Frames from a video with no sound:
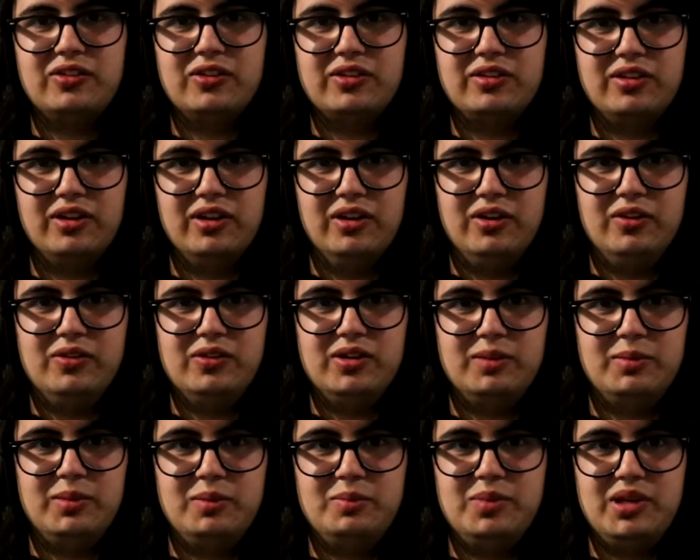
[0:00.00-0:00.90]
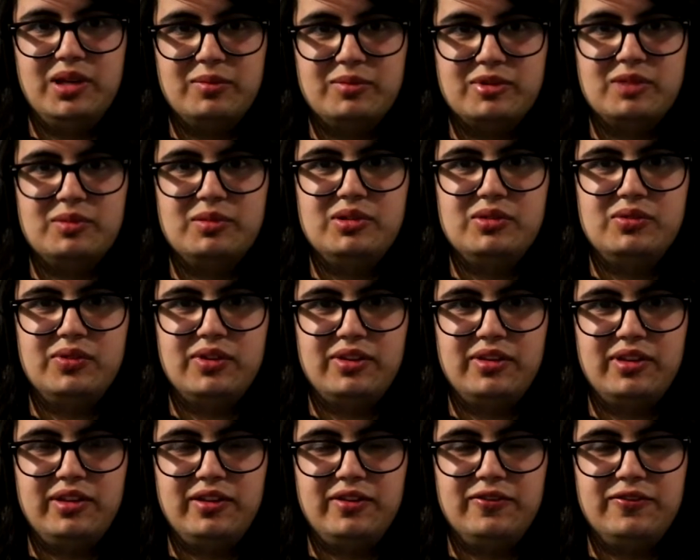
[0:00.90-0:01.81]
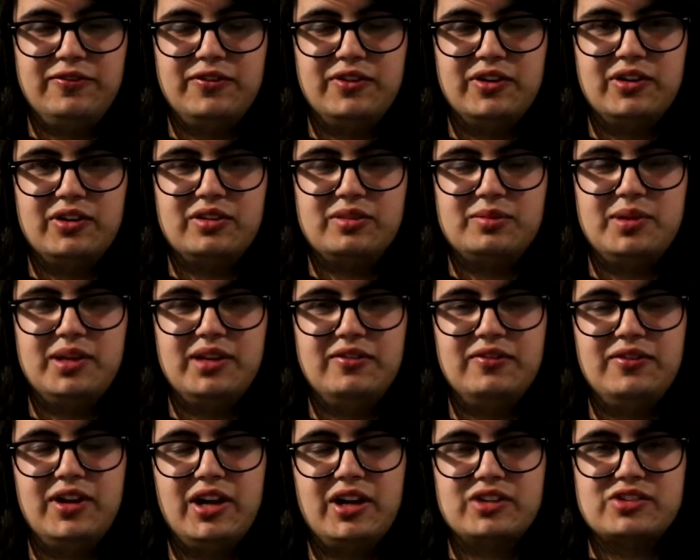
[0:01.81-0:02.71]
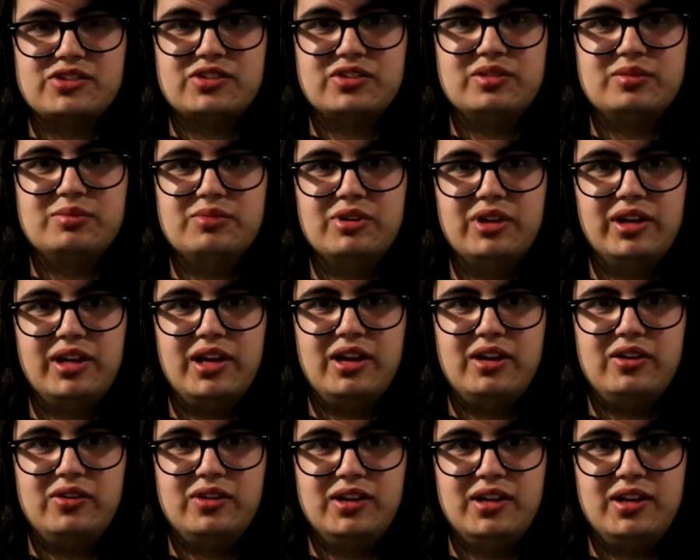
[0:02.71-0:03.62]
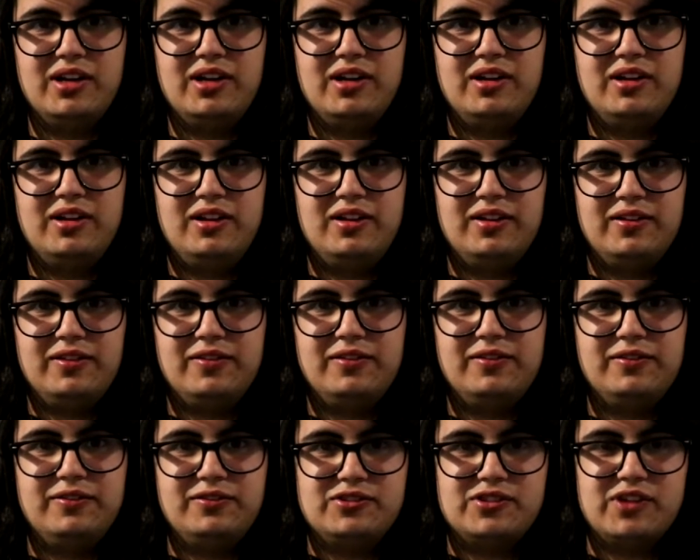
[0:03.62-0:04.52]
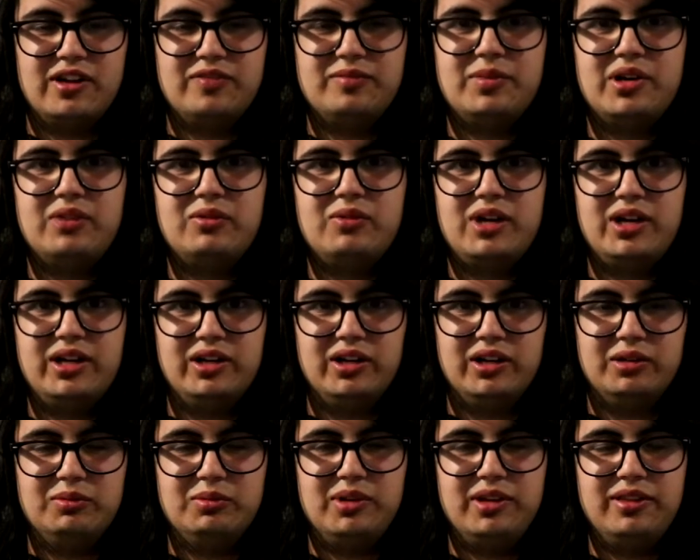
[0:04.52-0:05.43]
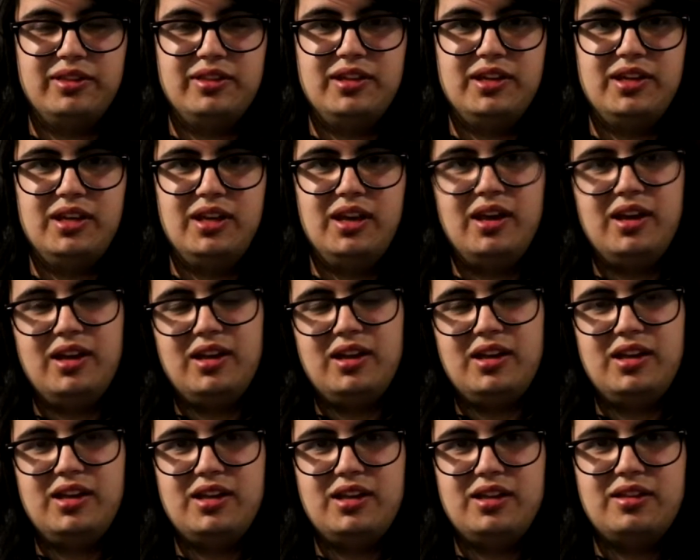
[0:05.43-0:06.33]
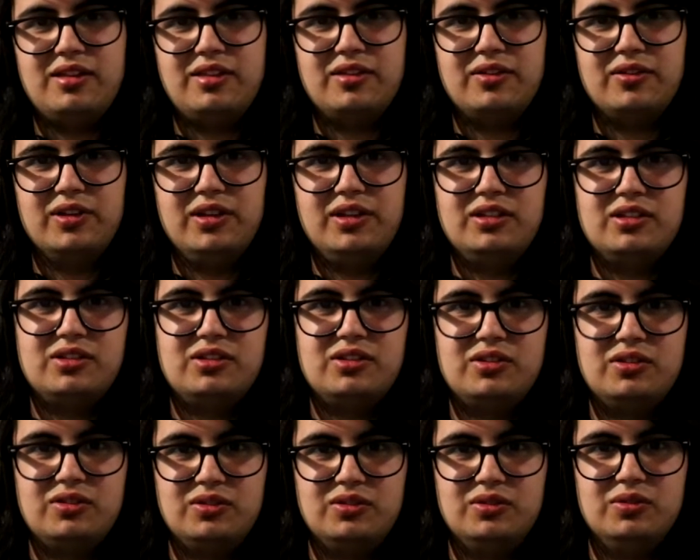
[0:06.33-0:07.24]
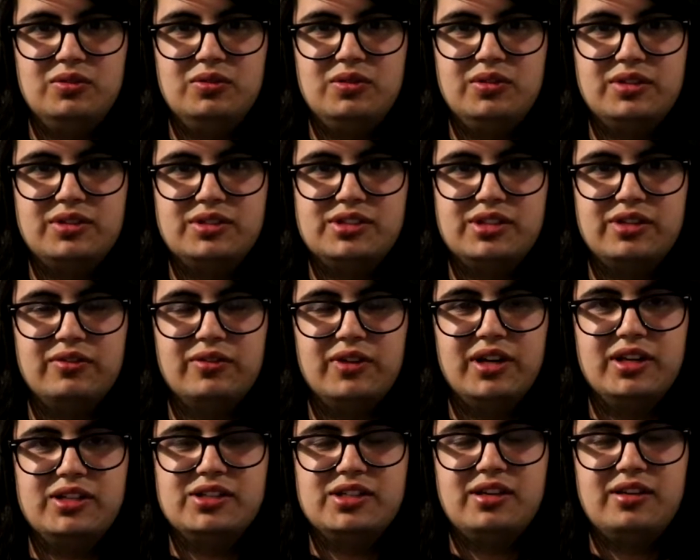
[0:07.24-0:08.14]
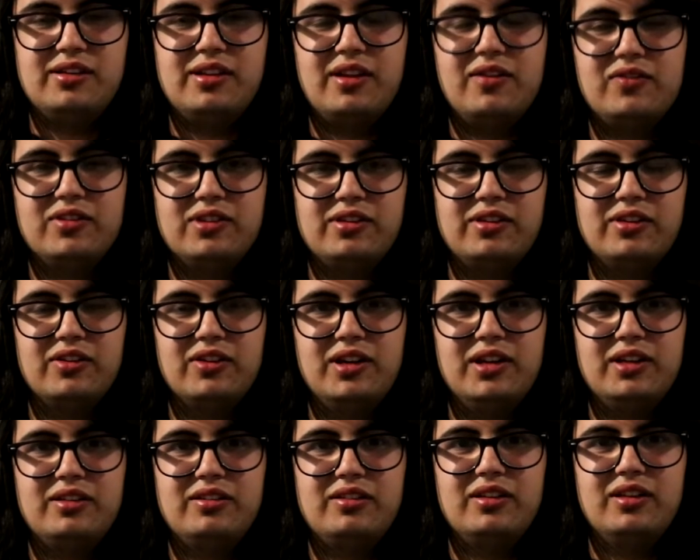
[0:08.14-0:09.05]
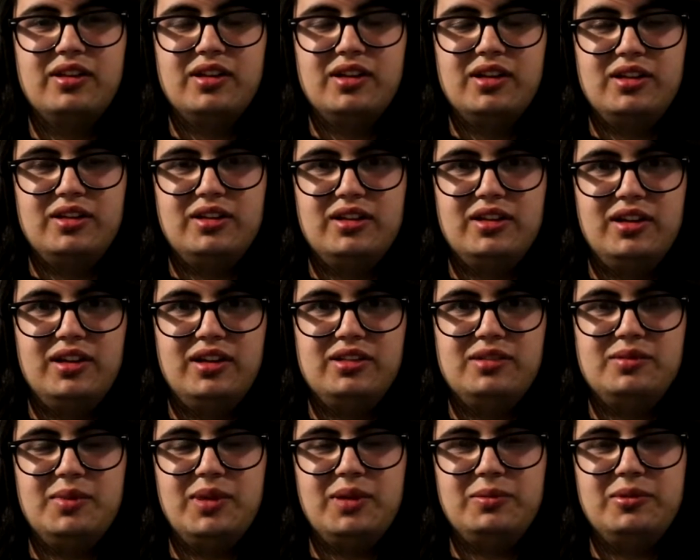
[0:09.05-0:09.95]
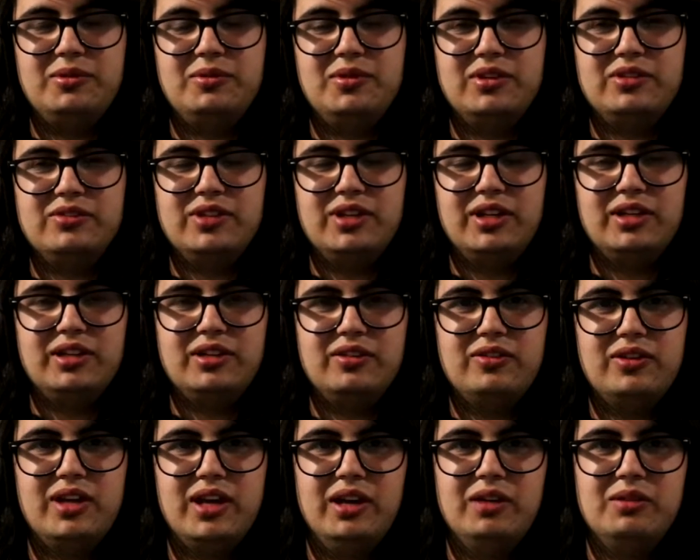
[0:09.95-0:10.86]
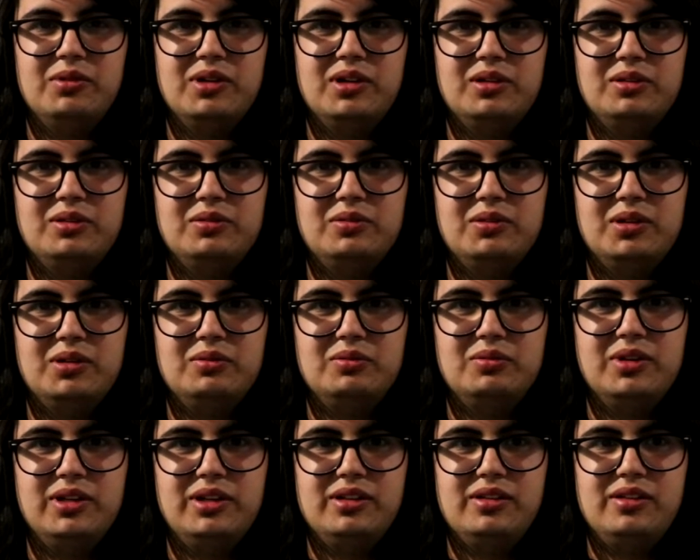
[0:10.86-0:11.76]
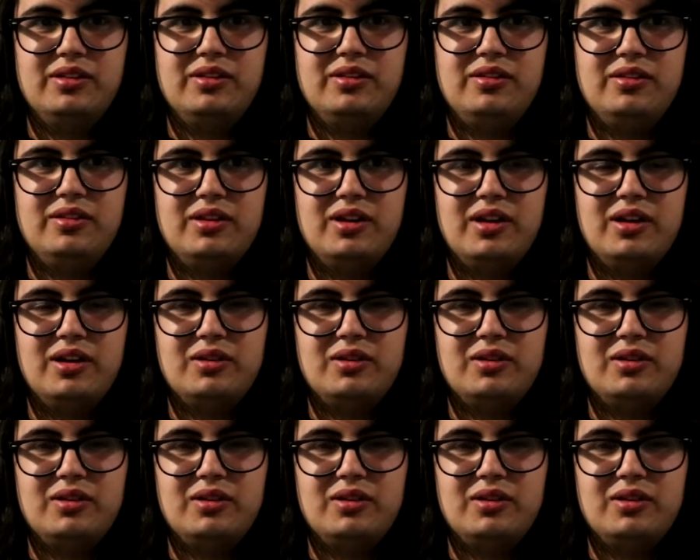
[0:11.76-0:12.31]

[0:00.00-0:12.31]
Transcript: or so, I mean, BMW was the first manufacturer to bring out drive-by-wire with the E32 Generation 7 series. And you may be wondering, okay, well, what does